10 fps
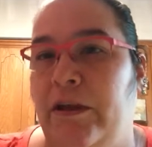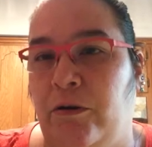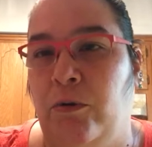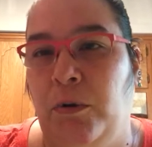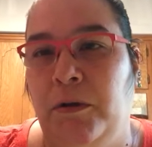they're
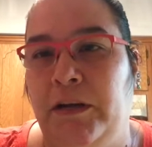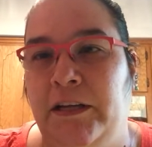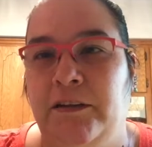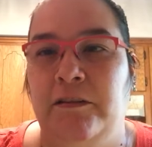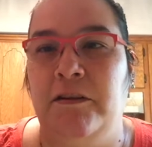cool
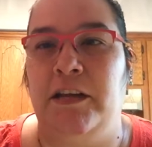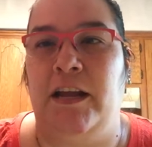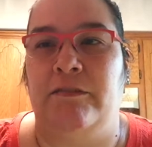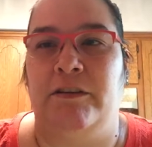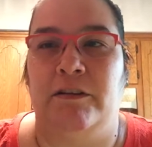looking to look
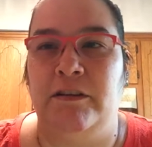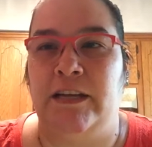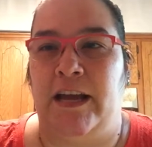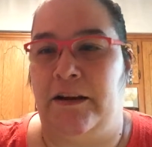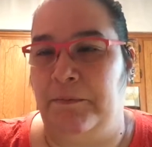at if you look
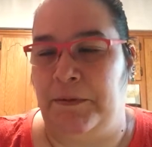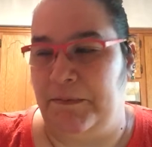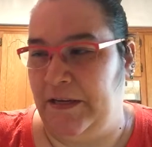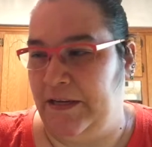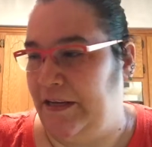at them. I
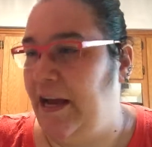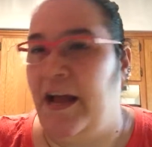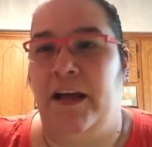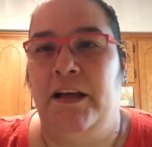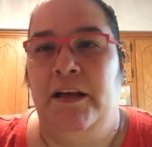mean,
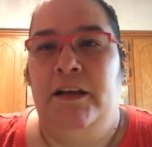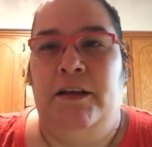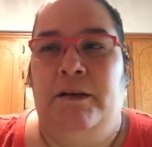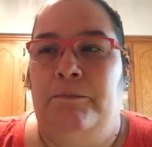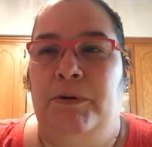yeah.
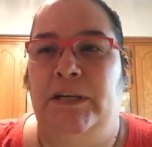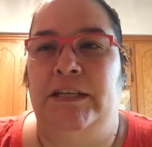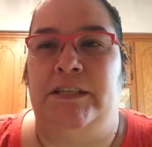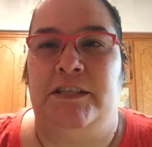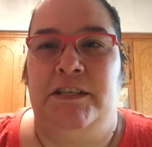
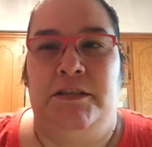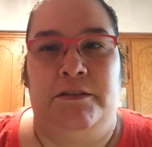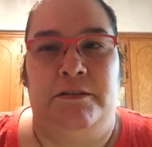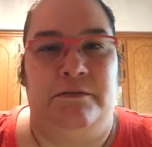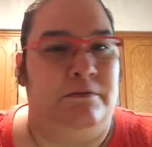But
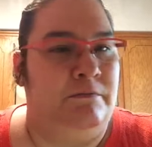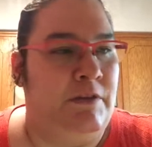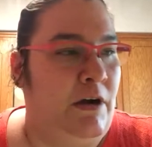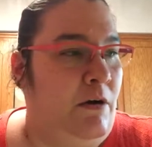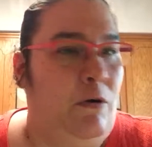
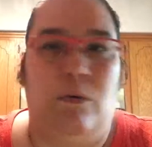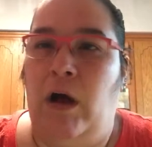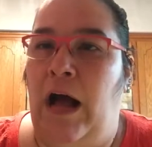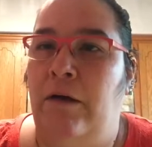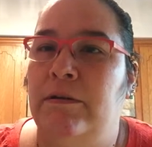no,
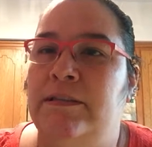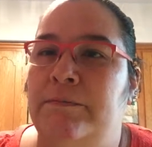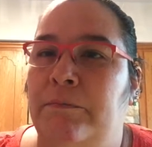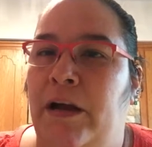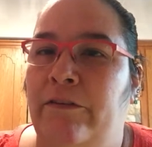how is
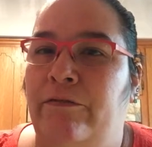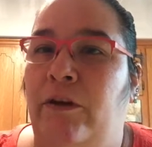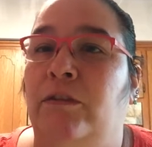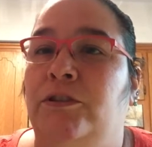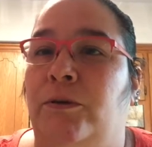it my
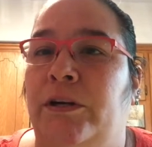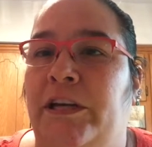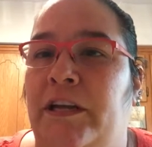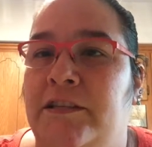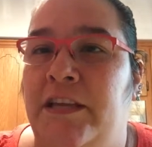fault your
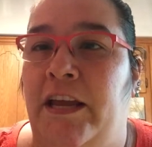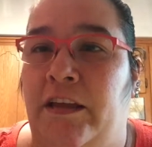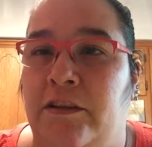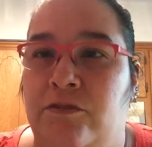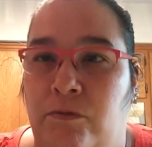kids
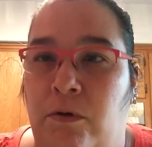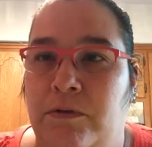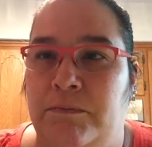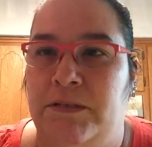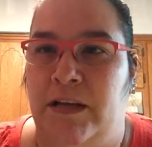can't control
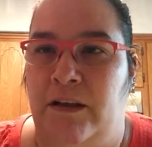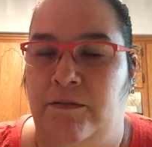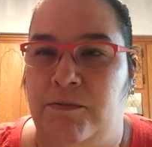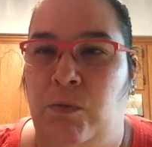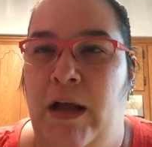
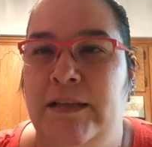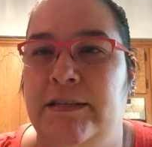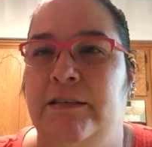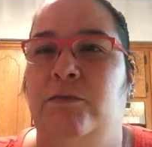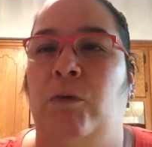themselves? Why
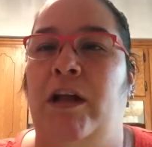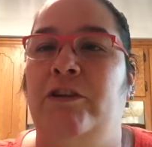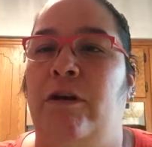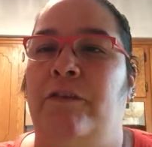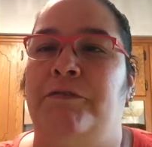is it why
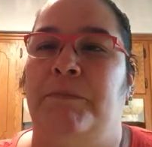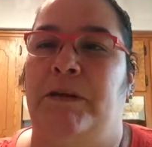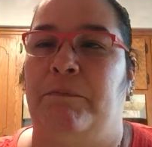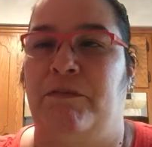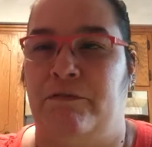do you have to
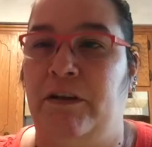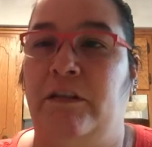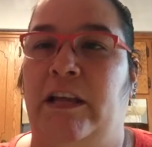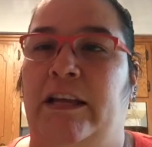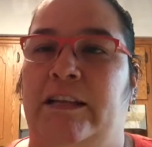make me
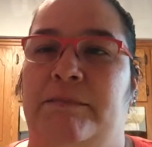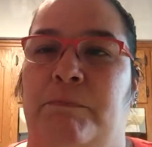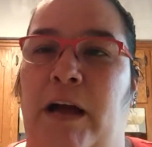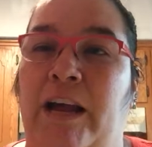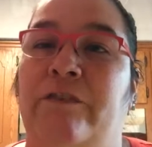feel like it's
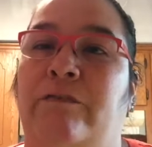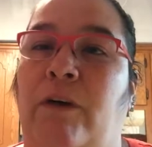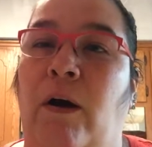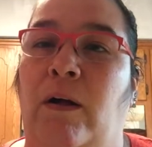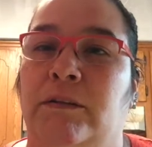my
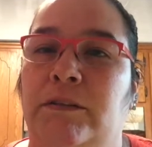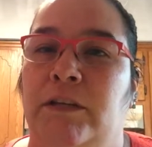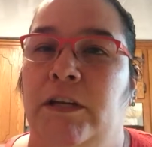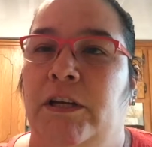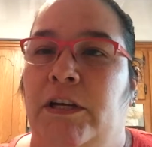fault?
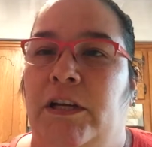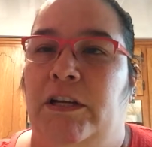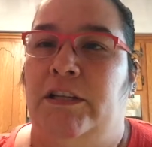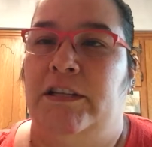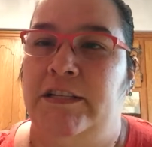
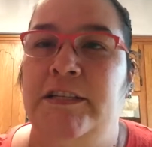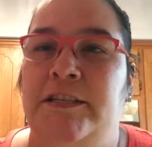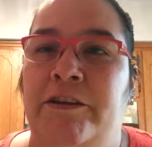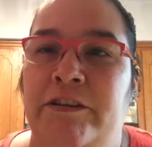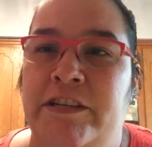This
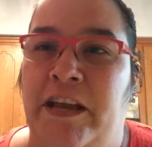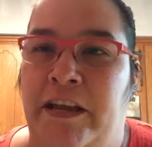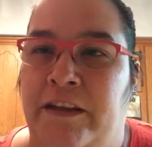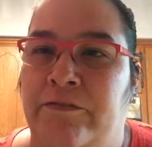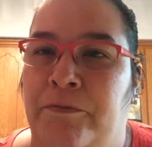is
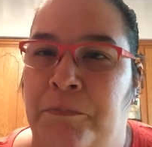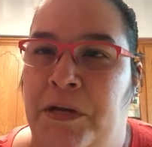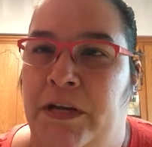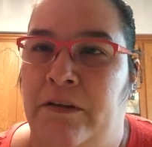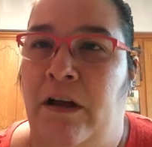irritating for
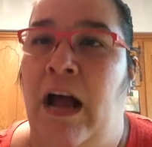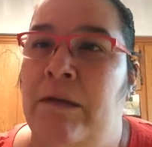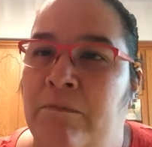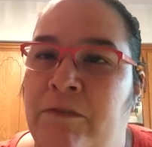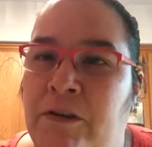me.
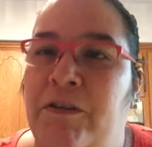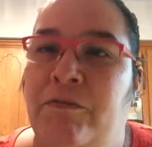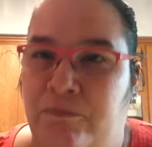I'm very